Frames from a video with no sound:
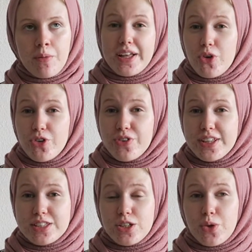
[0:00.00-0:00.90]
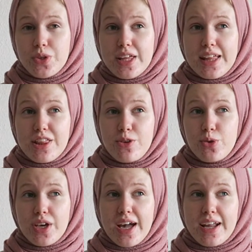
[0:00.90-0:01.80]
make more of it so that you
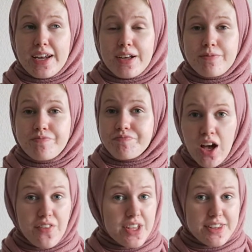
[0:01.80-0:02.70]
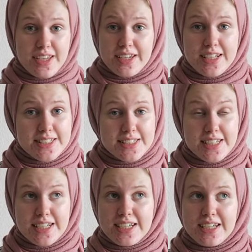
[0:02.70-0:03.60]
can have it the next
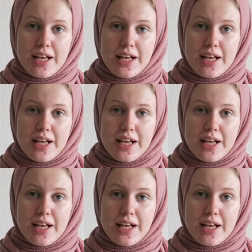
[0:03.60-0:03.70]
day,